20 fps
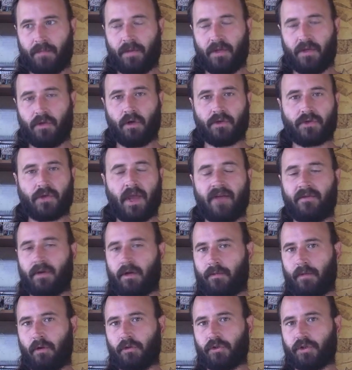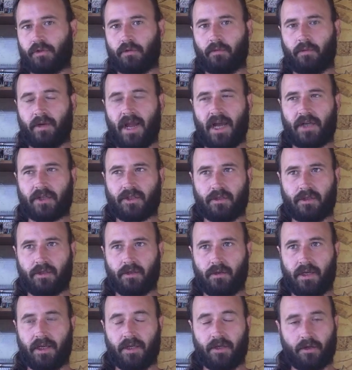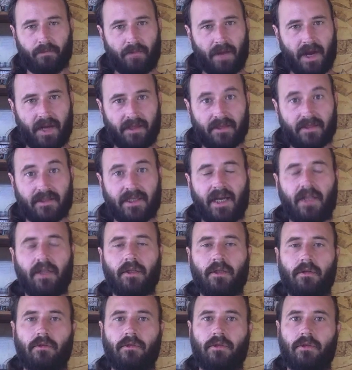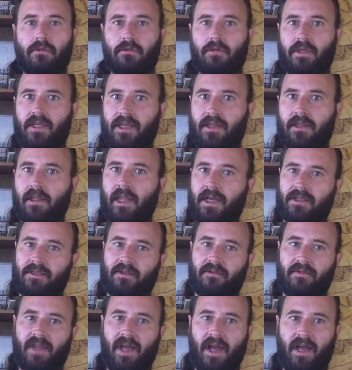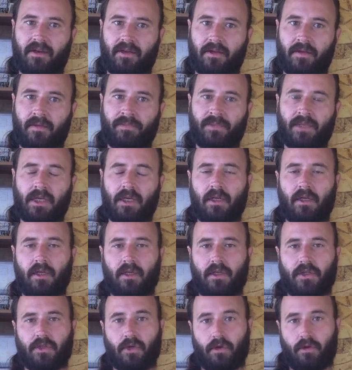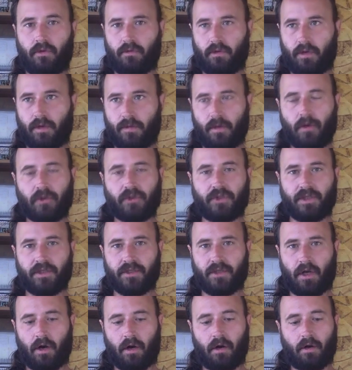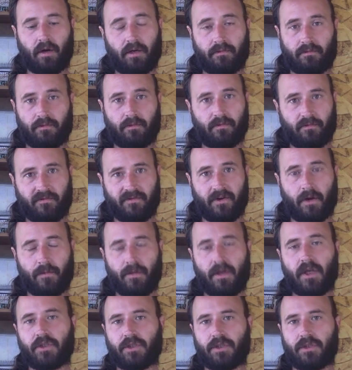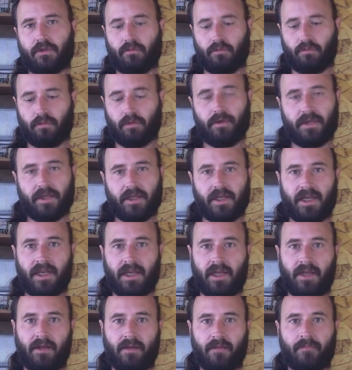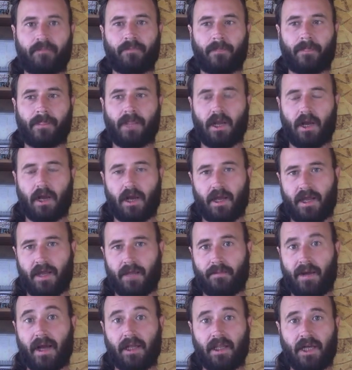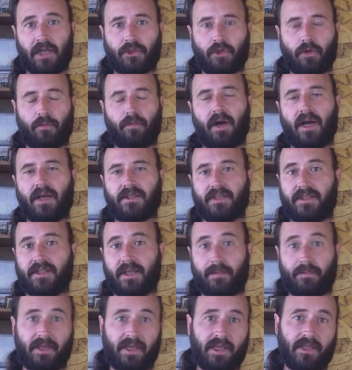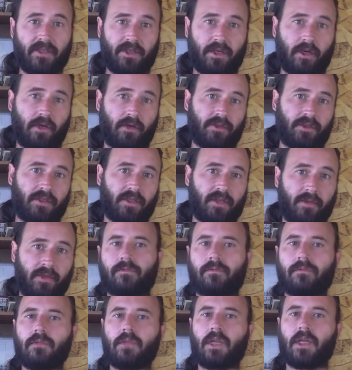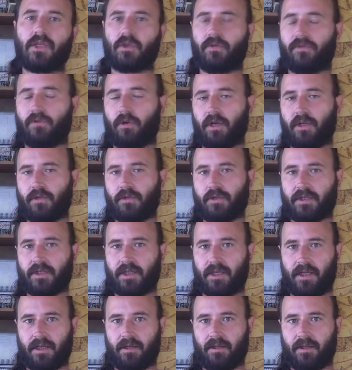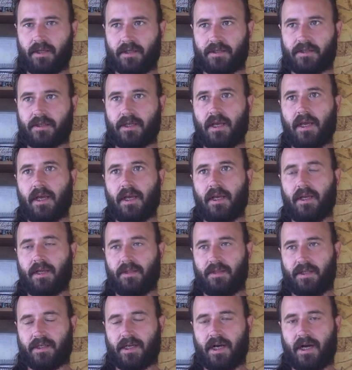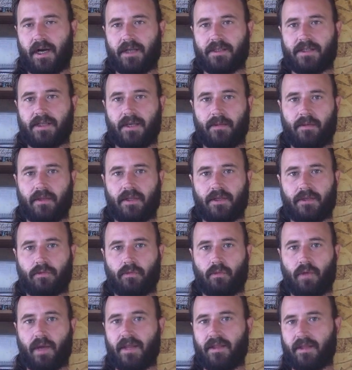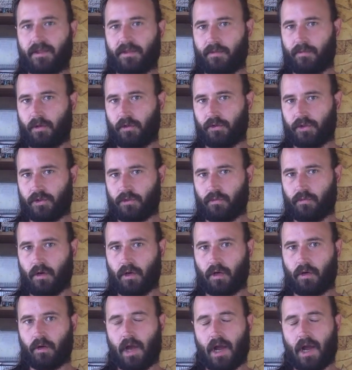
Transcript: but you also have an emotional reaction to it. And your body is telling you to eat less of that. So emotions are very much rooted in a biological process that begins in our stomach. So if you're interested in this concept, this way that the emotions work,